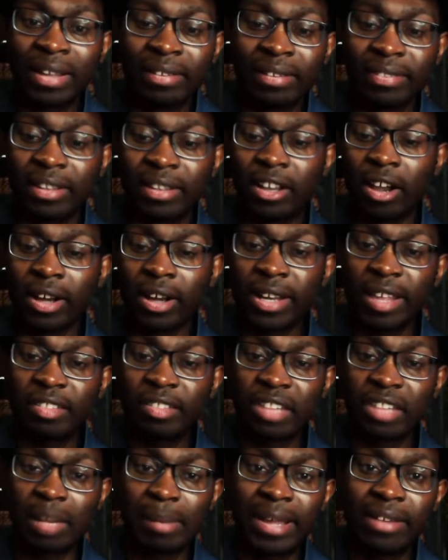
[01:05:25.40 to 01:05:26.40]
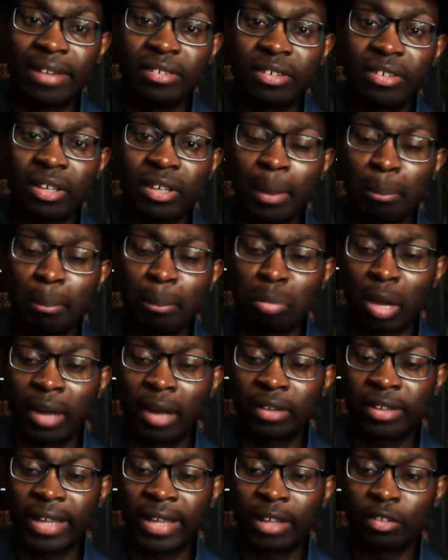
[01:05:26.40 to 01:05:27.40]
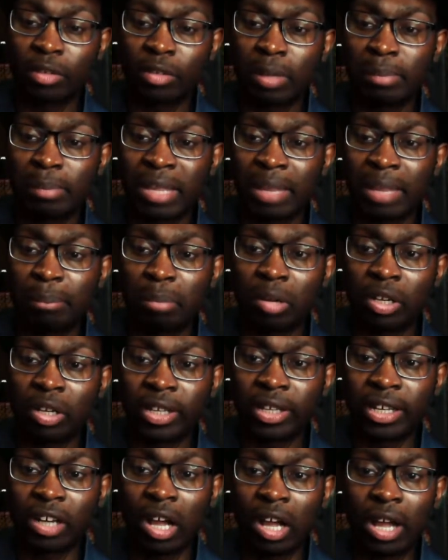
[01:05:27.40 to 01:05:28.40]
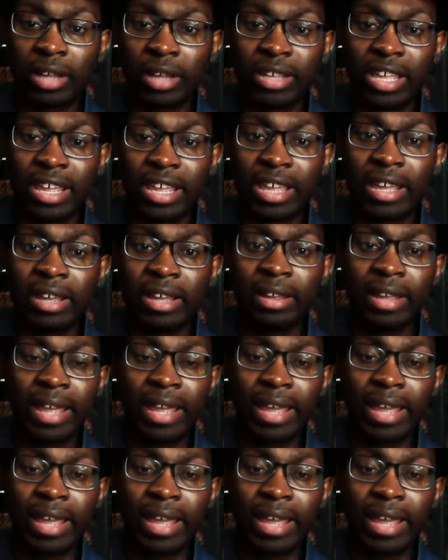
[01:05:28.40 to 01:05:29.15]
the Carnegie Summit brought together so many people in hockey,